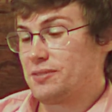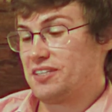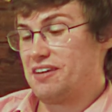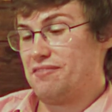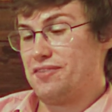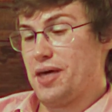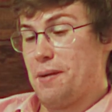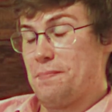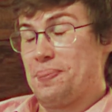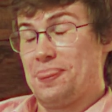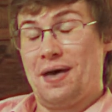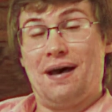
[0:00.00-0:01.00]
to give
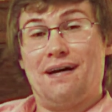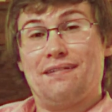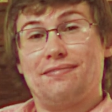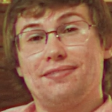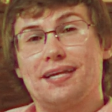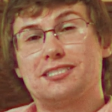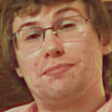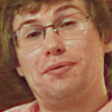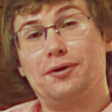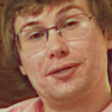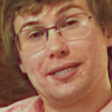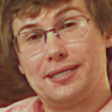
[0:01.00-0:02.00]
them
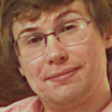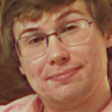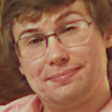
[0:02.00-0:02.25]
flexibility.